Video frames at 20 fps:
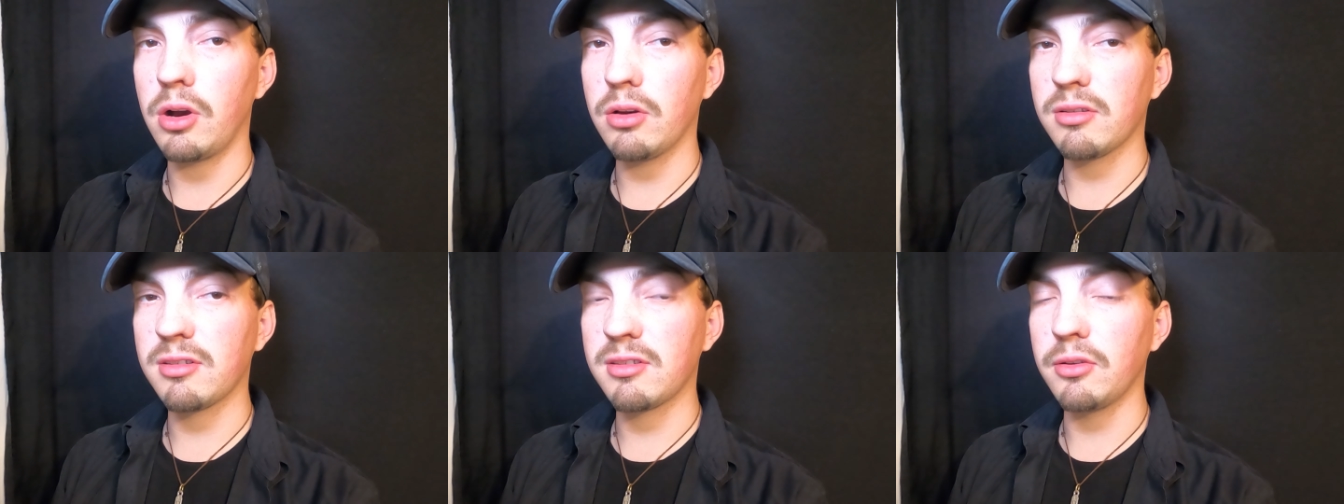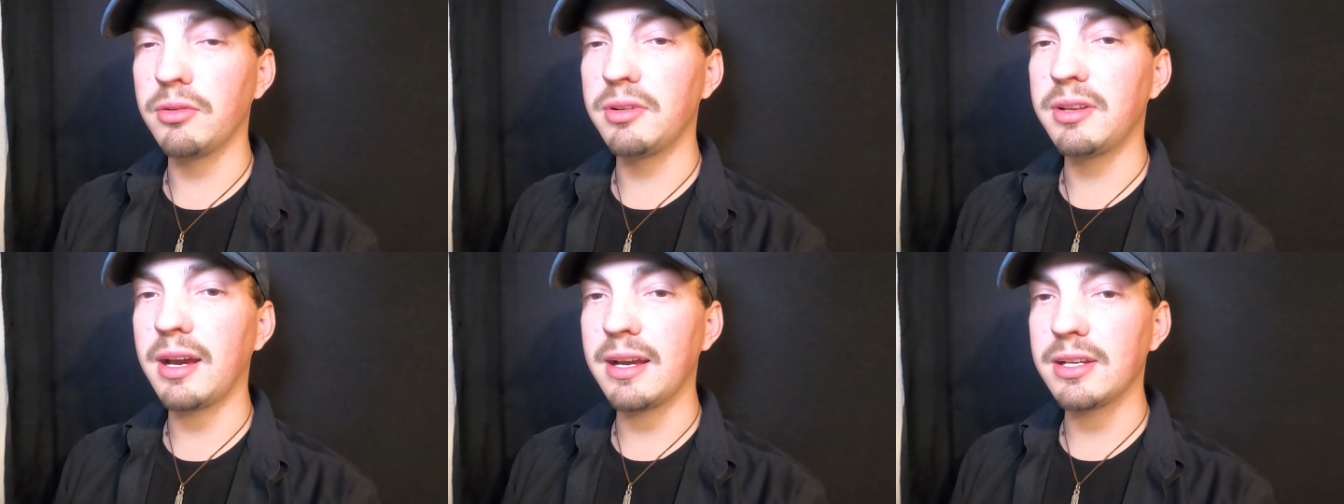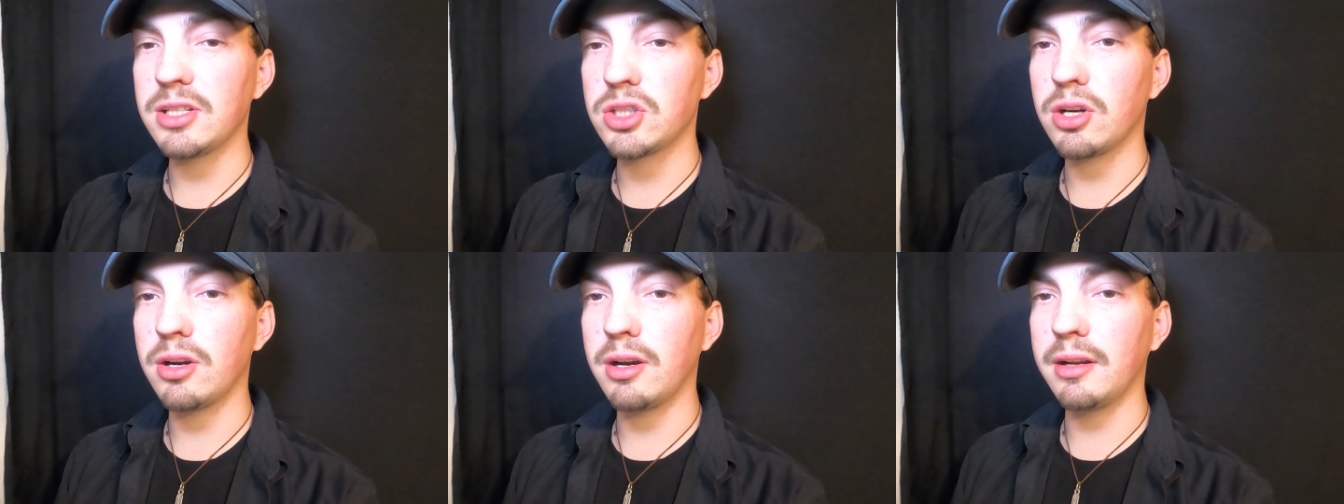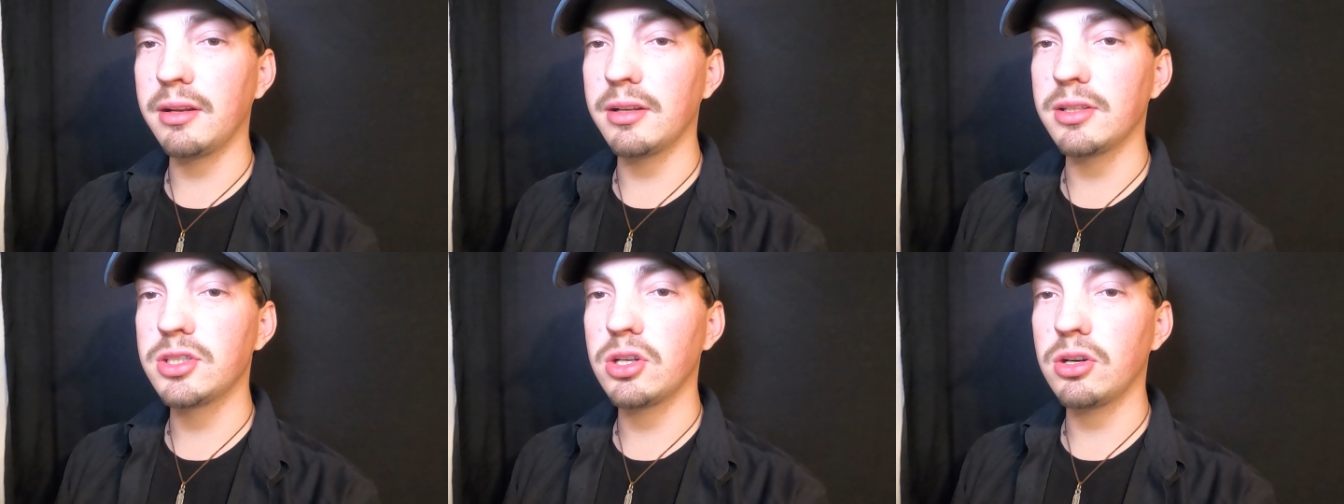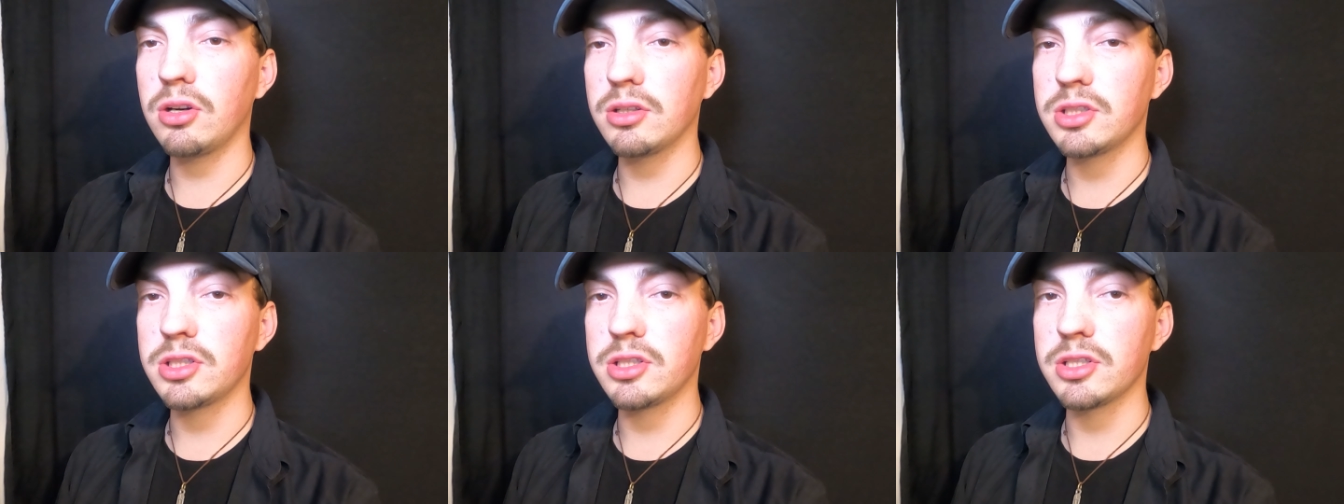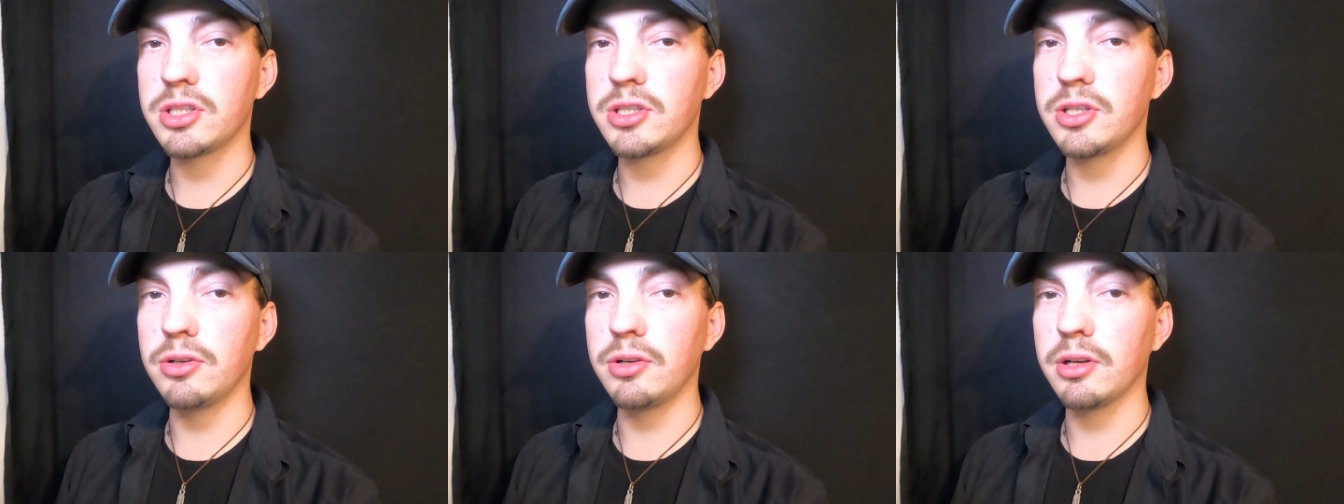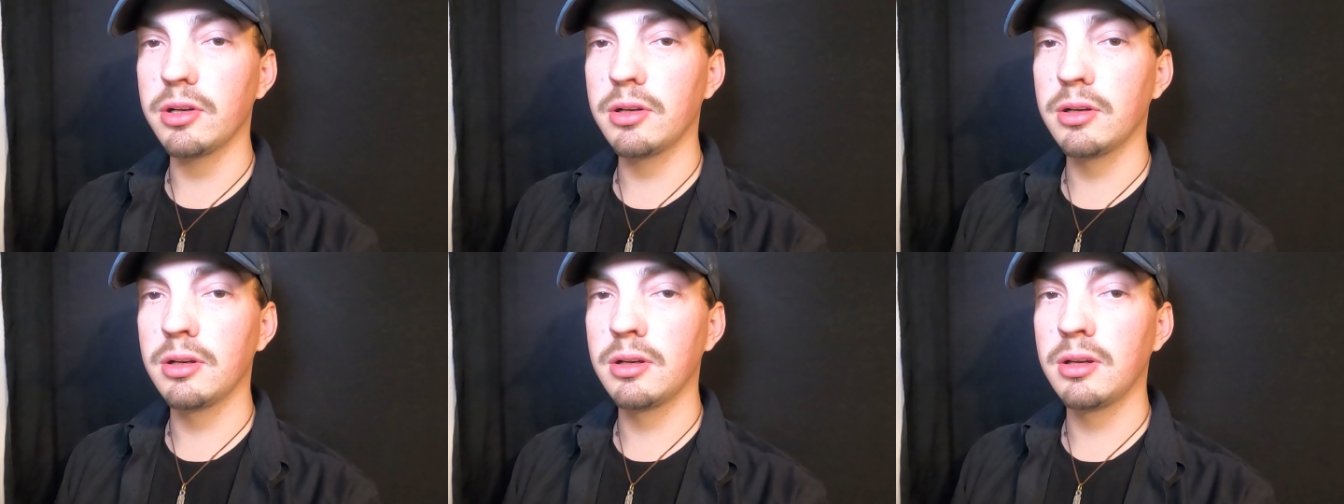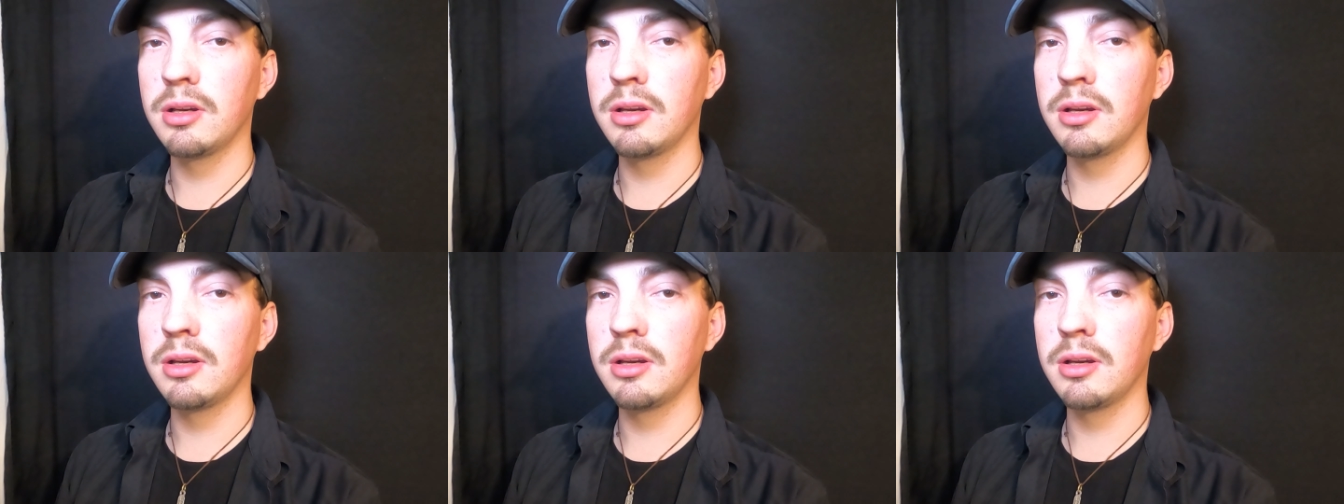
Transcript: also died trying to charge the shooter;